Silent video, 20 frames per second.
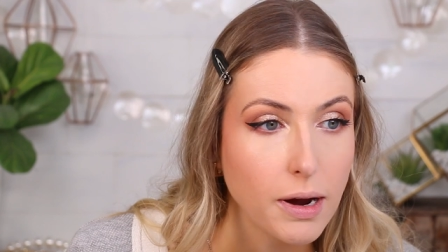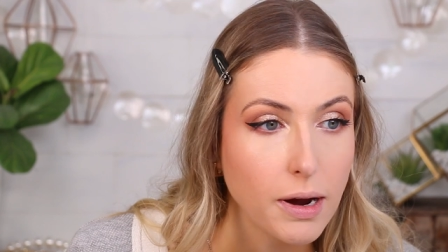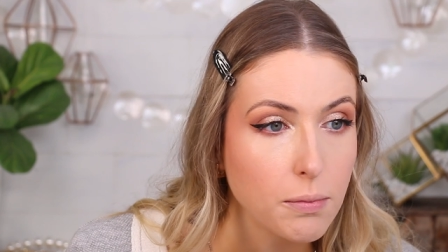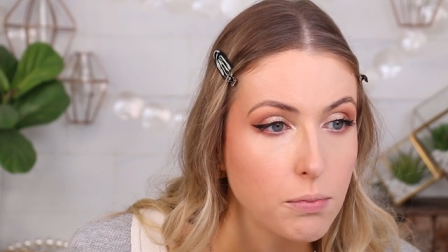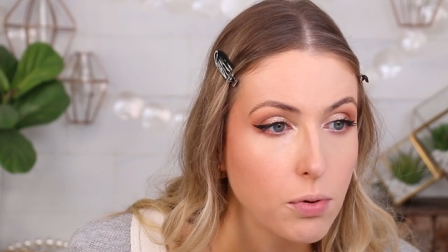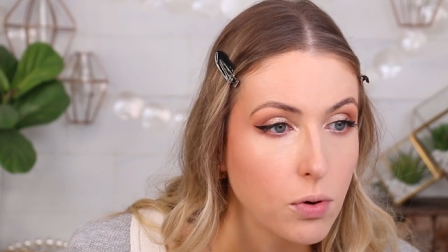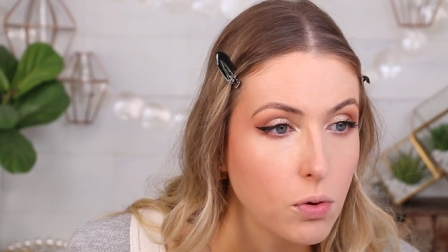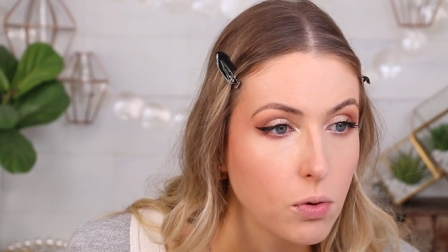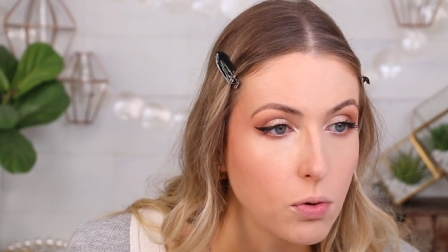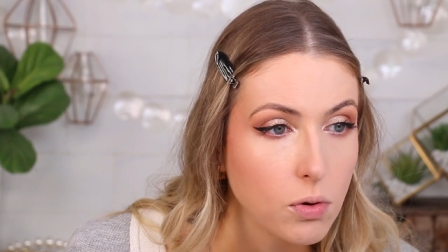my
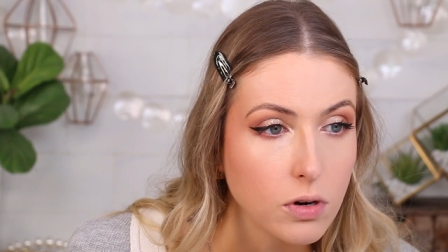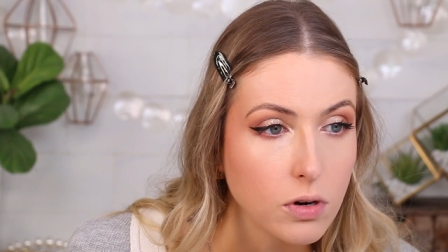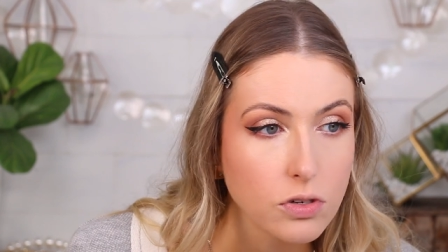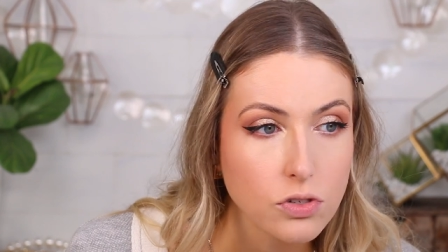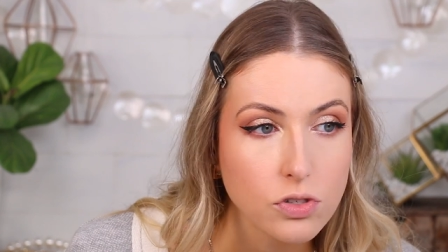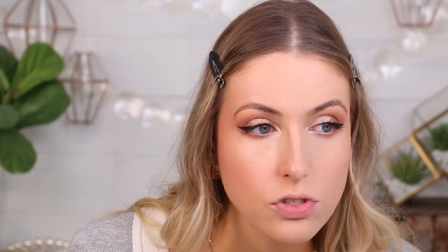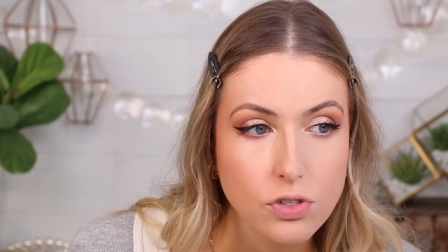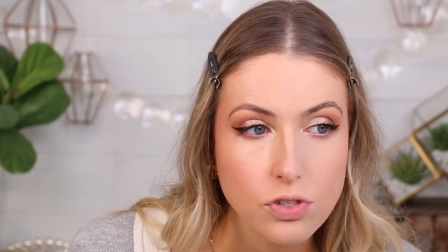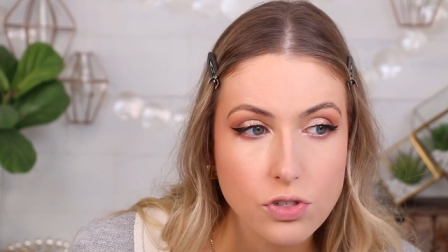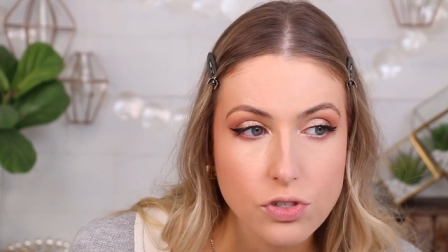
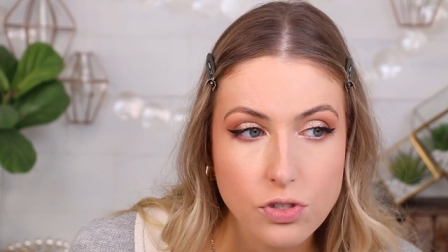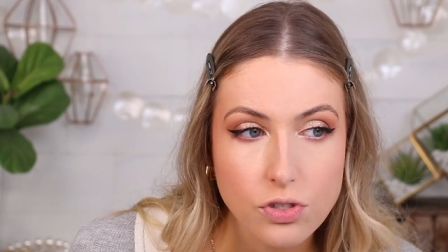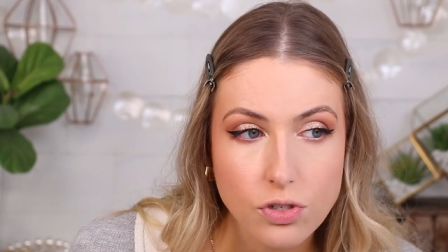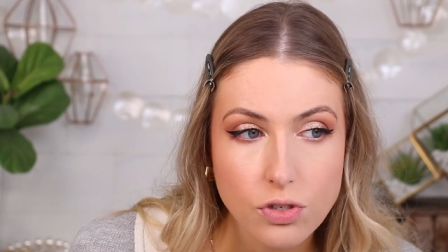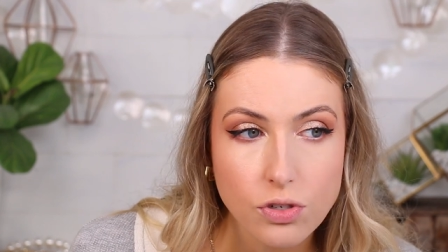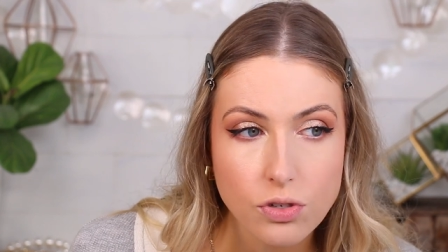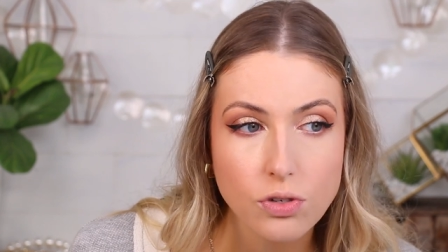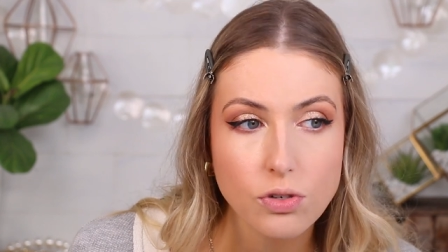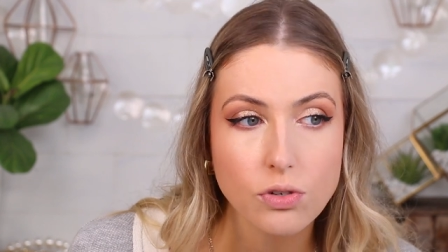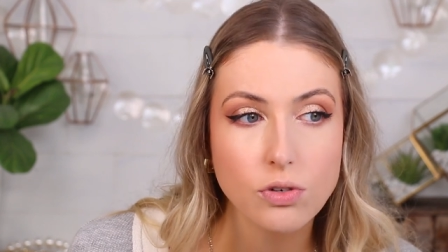pores
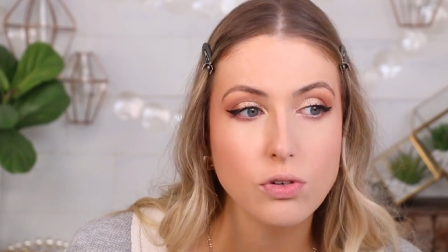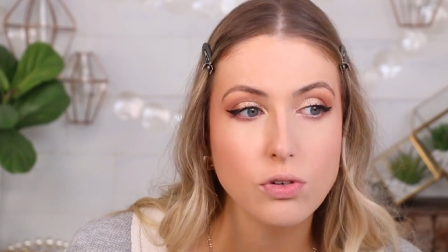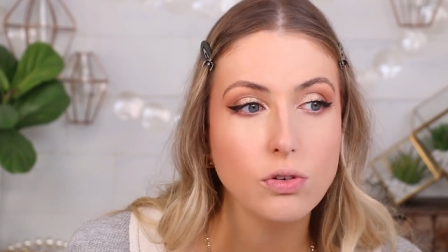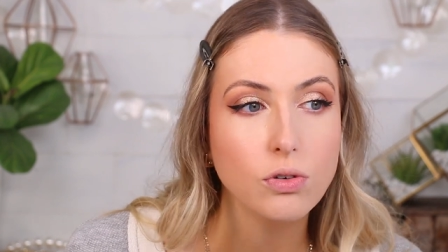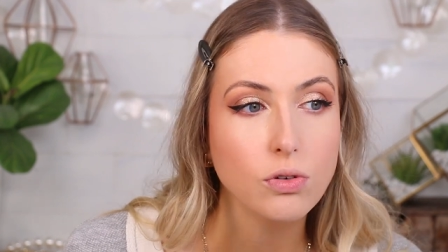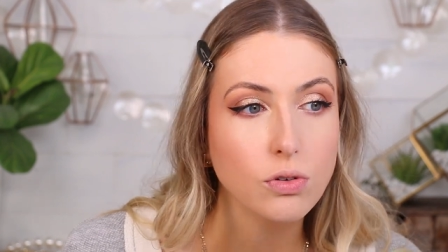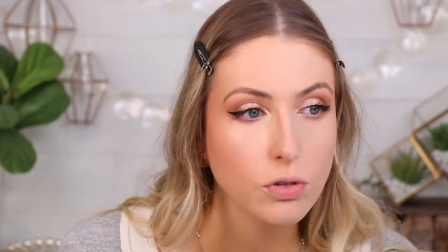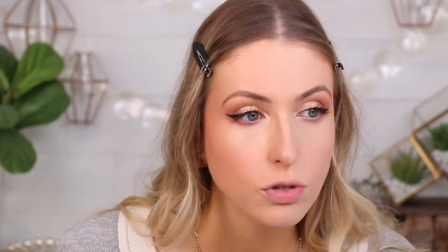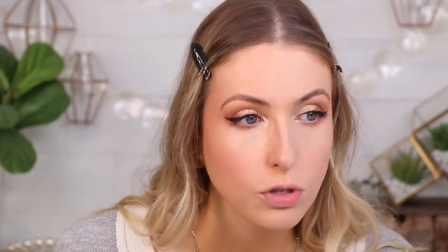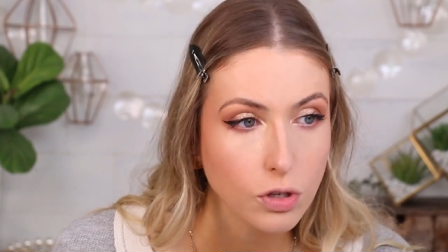
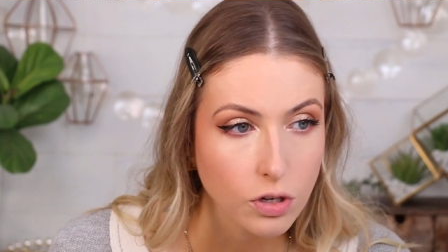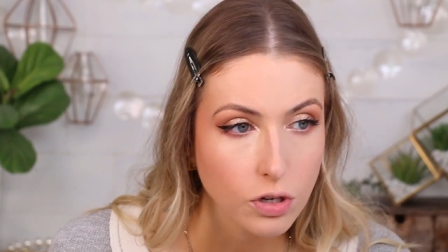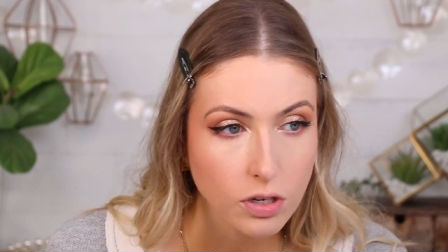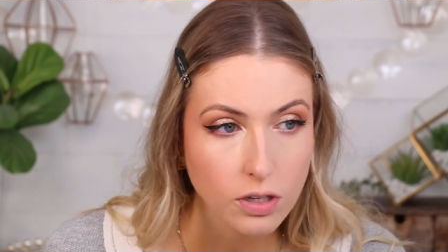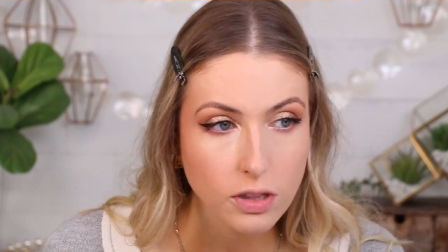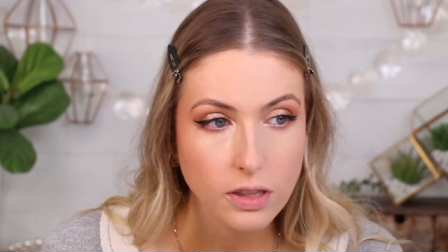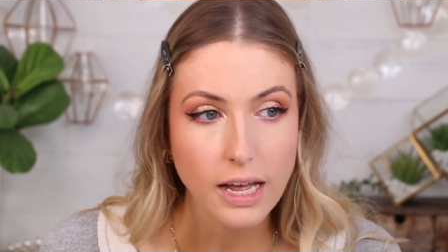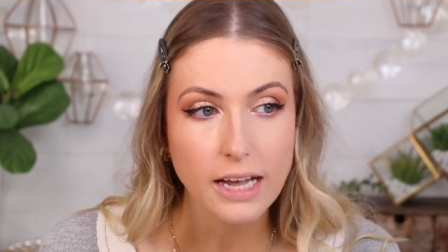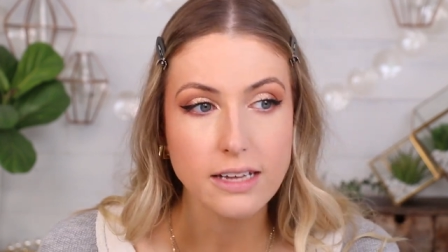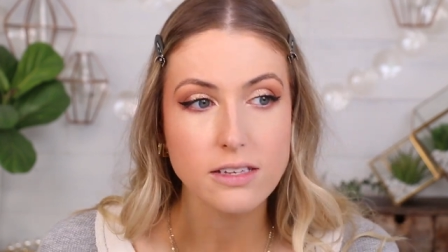do
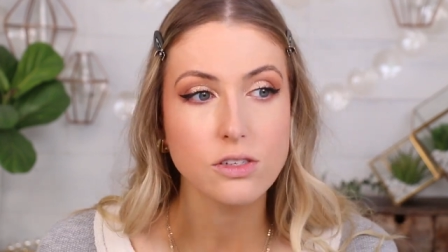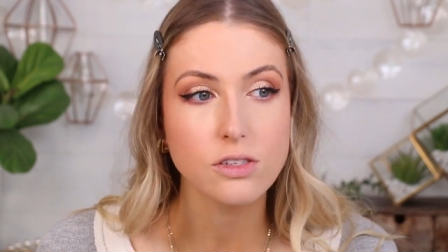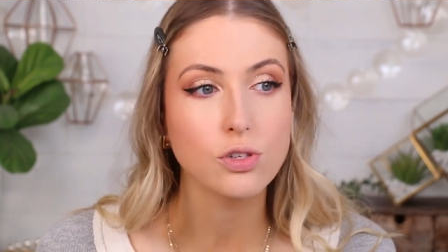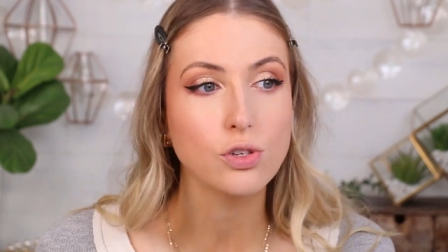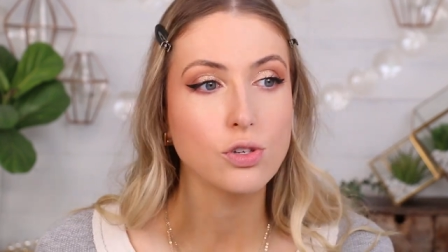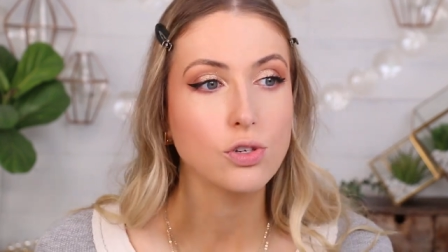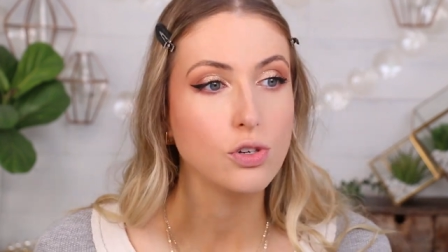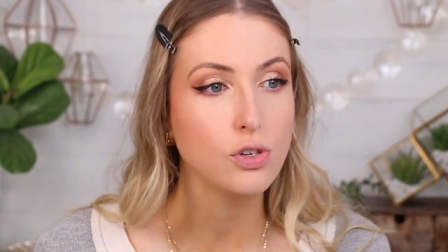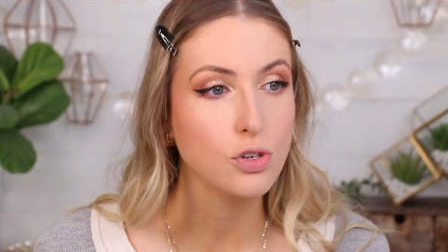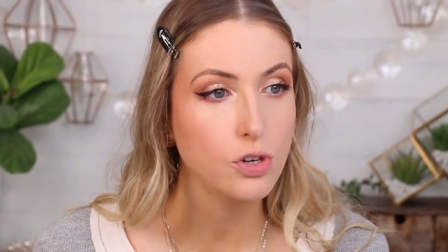look
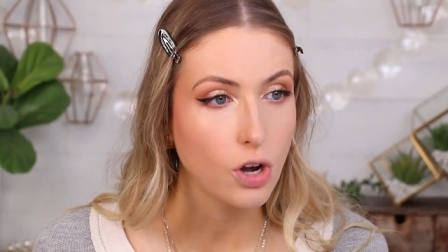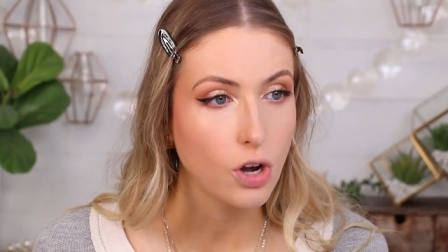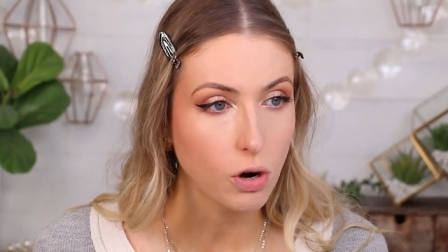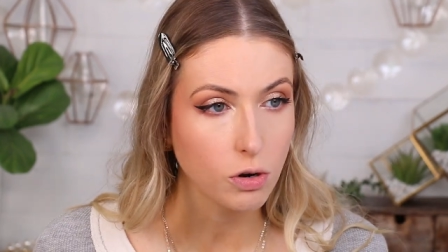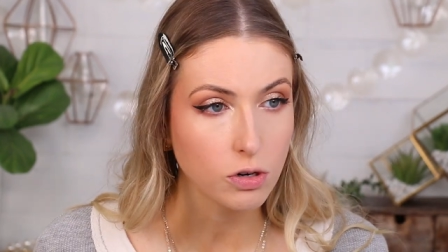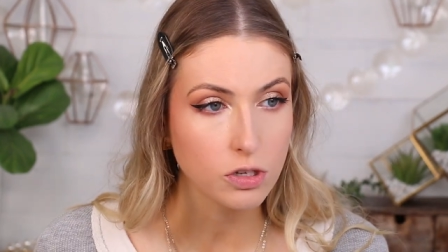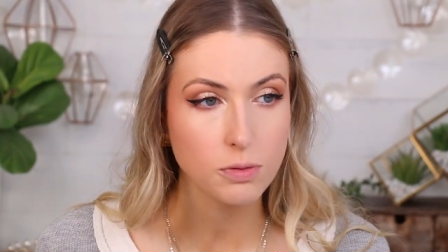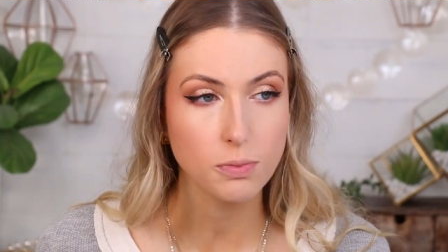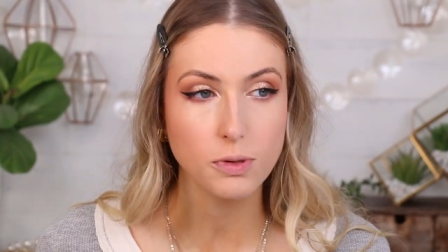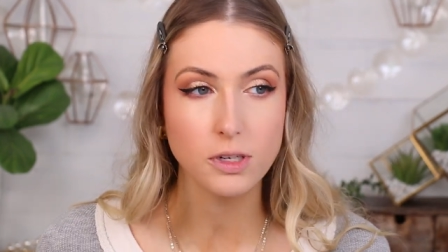less
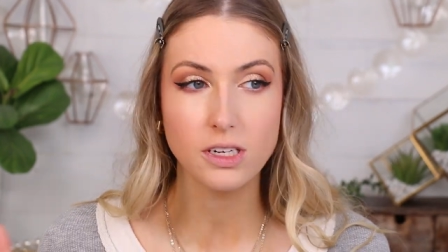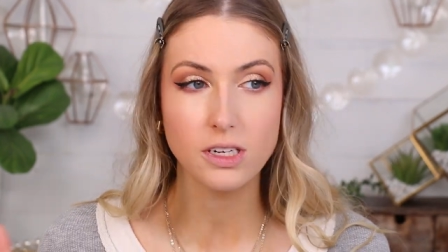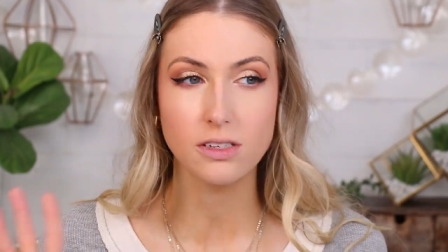noticeable.